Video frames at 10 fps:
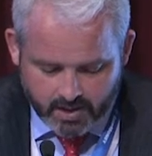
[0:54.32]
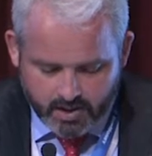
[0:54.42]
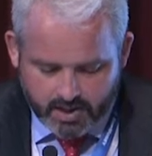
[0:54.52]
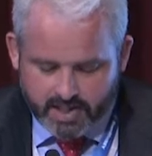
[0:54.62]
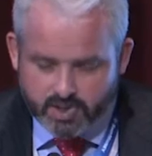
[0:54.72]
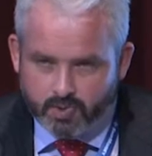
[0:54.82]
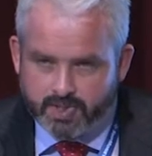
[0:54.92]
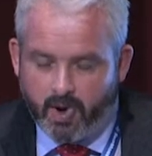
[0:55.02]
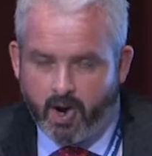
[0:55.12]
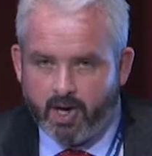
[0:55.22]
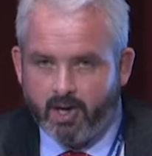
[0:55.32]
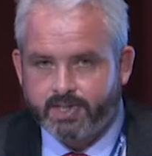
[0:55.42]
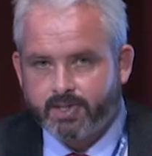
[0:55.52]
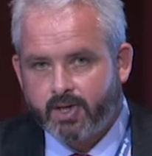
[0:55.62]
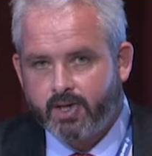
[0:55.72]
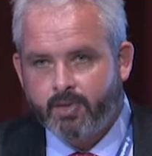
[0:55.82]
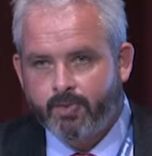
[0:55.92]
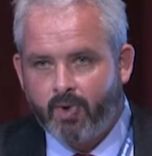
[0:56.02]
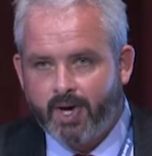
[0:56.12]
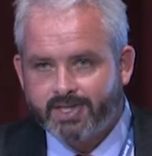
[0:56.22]
It's also highlighted that
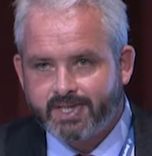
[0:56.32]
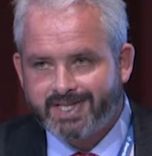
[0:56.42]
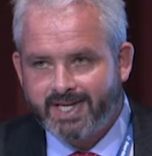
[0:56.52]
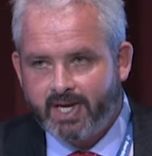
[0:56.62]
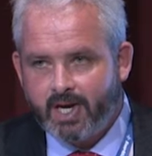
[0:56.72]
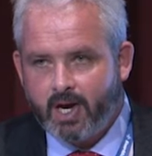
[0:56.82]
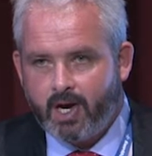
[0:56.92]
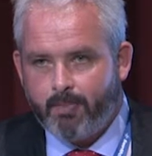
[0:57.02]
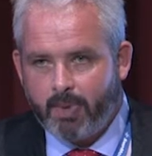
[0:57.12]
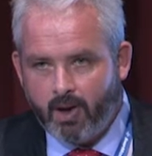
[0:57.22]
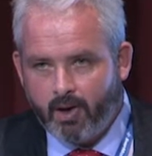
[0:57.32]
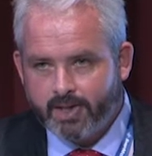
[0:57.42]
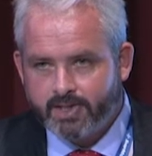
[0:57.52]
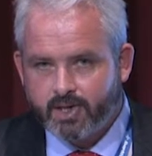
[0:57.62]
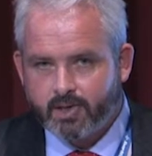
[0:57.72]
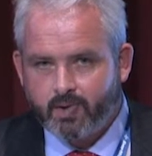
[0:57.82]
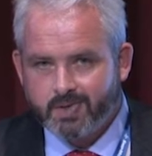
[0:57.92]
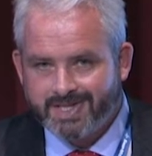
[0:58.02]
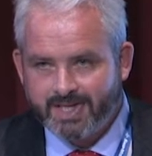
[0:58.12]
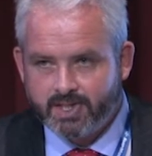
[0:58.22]
human rights at sea applies
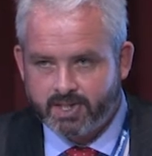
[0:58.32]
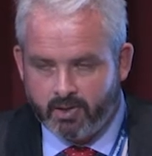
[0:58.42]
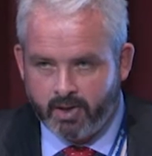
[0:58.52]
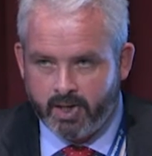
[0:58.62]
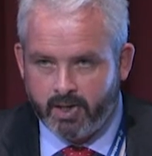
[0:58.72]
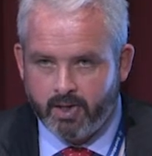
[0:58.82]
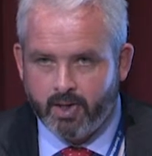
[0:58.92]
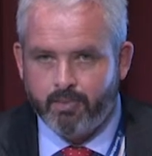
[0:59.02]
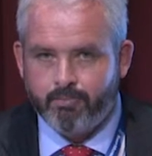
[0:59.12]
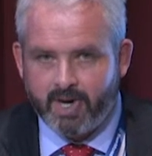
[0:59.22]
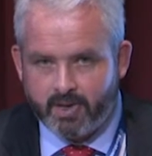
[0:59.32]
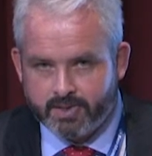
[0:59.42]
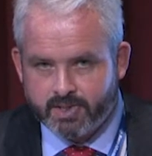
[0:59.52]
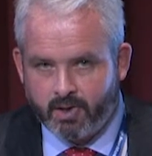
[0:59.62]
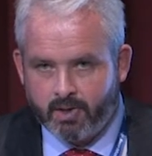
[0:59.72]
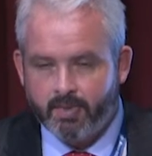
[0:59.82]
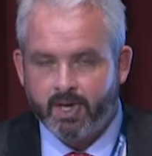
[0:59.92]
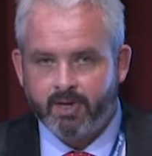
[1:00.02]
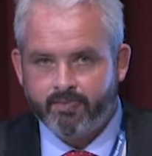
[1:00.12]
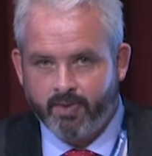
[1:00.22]
across the entire maritime
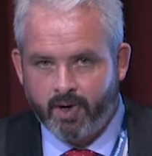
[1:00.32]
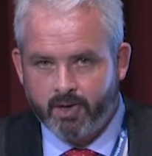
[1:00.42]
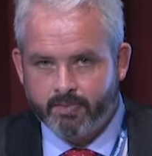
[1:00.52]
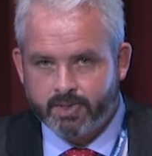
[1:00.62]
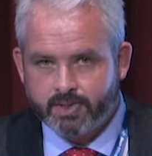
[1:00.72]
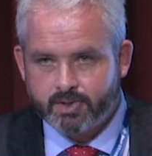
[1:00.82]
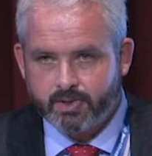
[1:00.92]
environment.